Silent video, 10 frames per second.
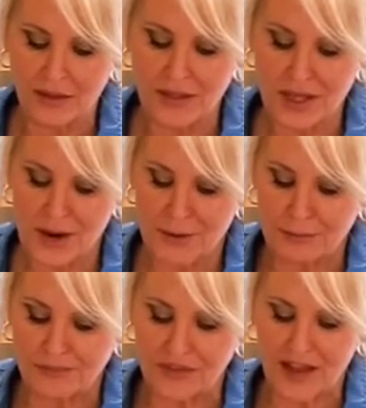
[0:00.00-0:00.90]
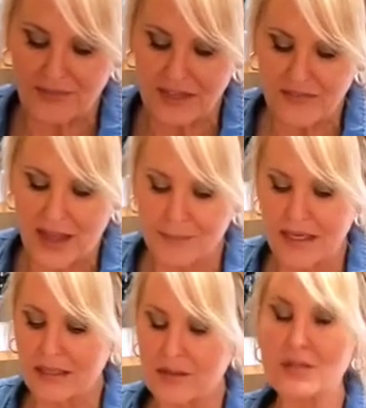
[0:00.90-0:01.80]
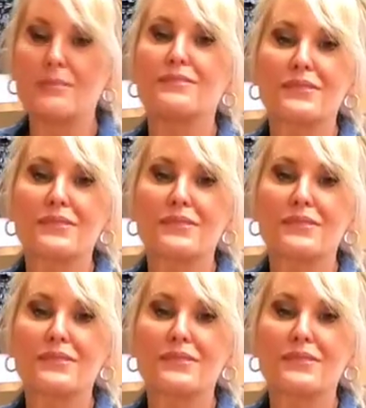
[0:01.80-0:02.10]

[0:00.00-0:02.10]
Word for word: So I think that means